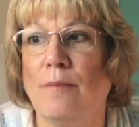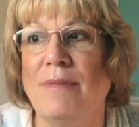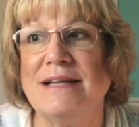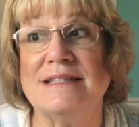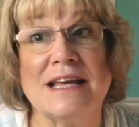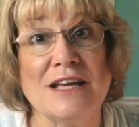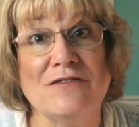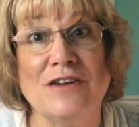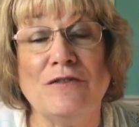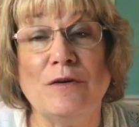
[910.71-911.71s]
My second
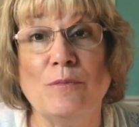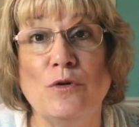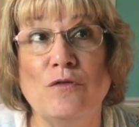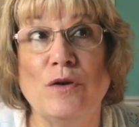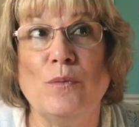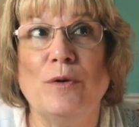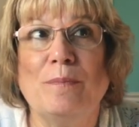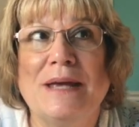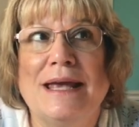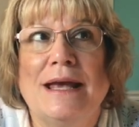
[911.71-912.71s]
favorite movie would
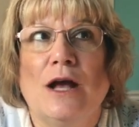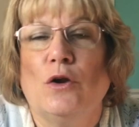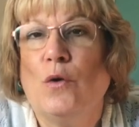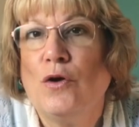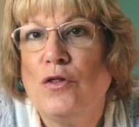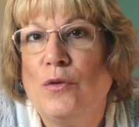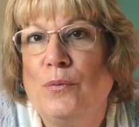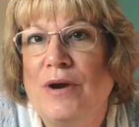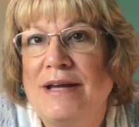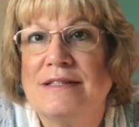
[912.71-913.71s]
be Lord of the
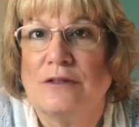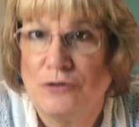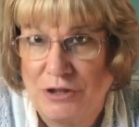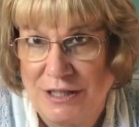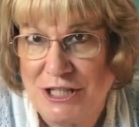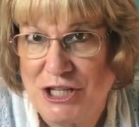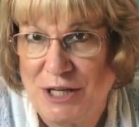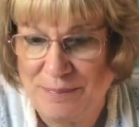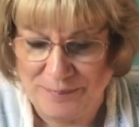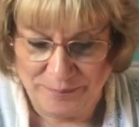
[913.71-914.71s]
Rings, the trilogy.